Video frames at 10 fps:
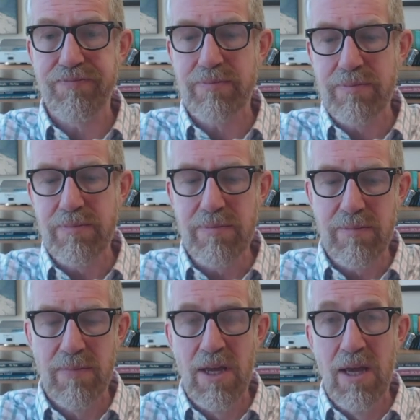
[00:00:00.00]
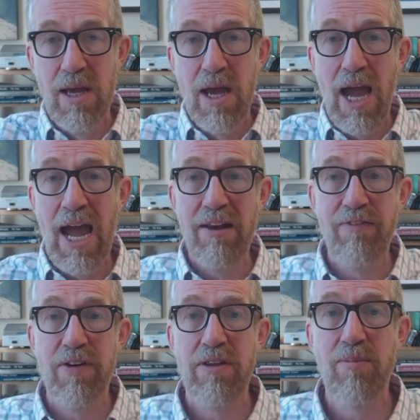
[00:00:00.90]
can.
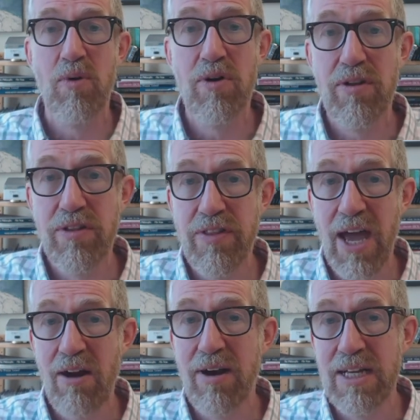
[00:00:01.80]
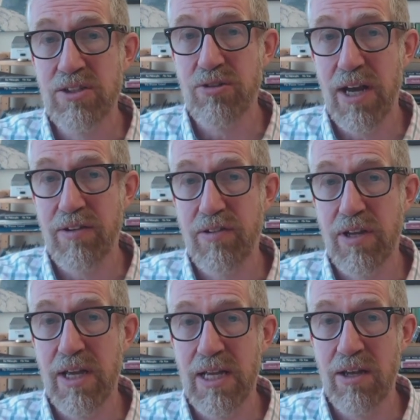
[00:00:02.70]
And furthermore, their
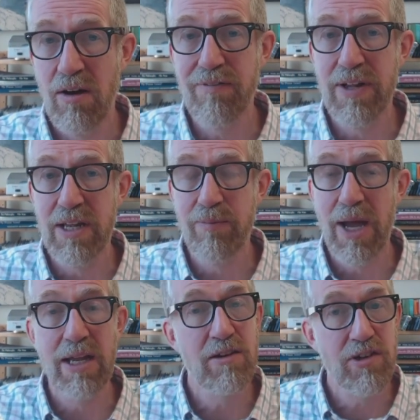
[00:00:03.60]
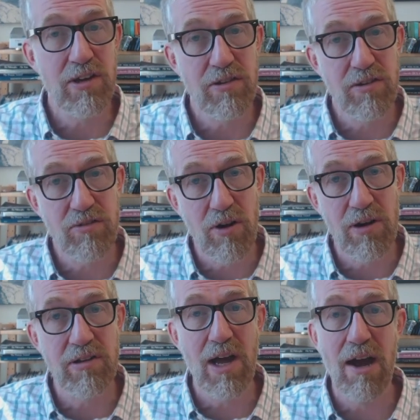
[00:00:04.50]
interest in not feeling pain is
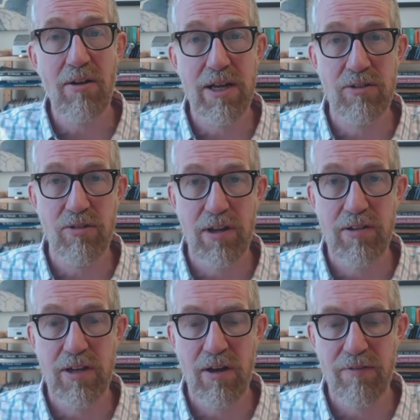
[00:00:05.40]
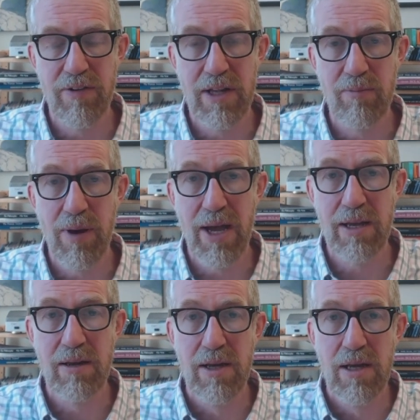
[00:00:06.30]
just as strong as our interest in
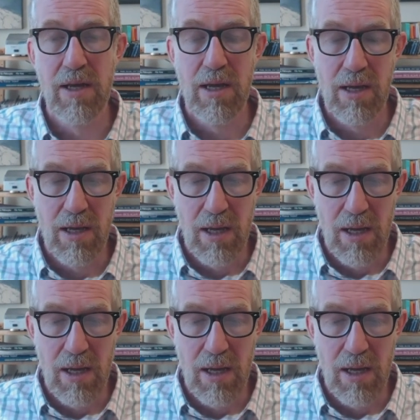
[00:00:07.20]
not feeling pain.